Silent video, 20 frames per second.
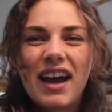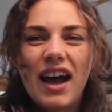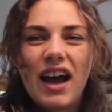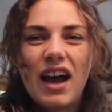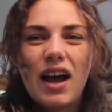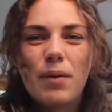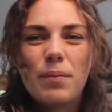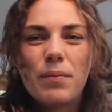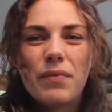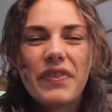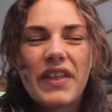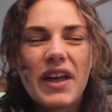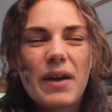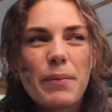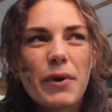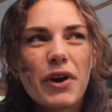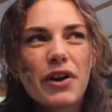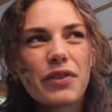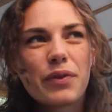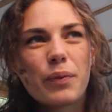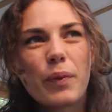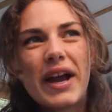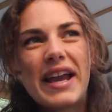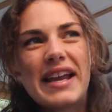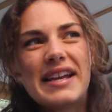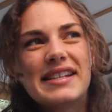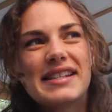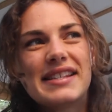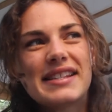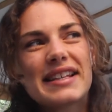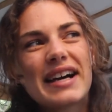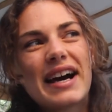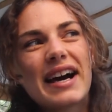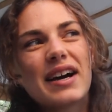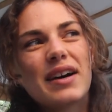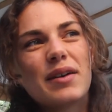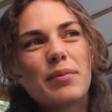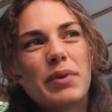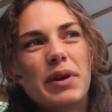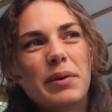They're both ways
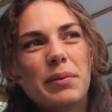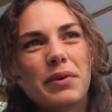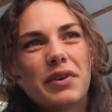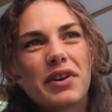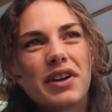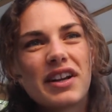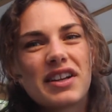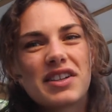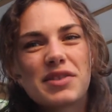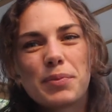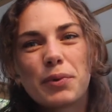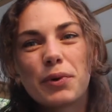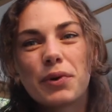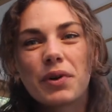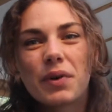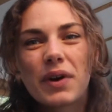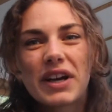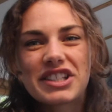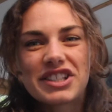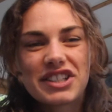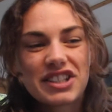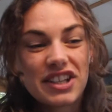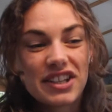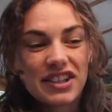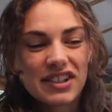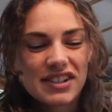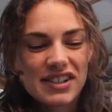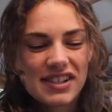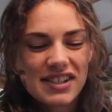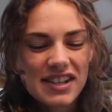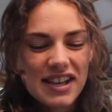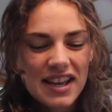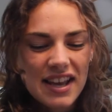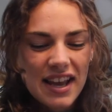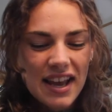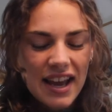that people can explore questions,